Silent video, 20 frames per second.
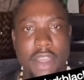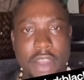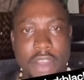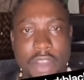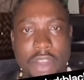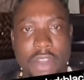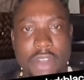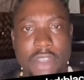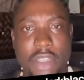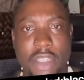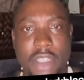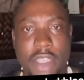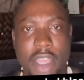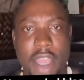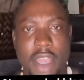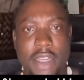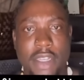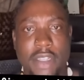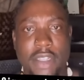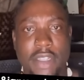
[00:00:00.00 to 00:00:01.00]
You
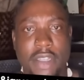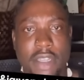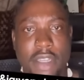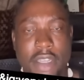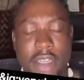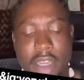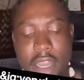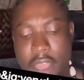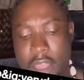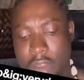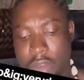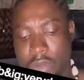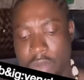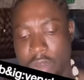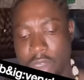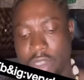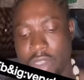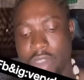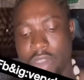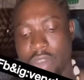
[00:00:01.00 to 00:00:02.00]
understand? Now,
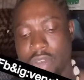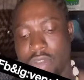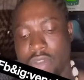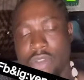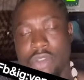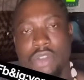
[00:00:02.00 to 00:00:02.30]
what did you do?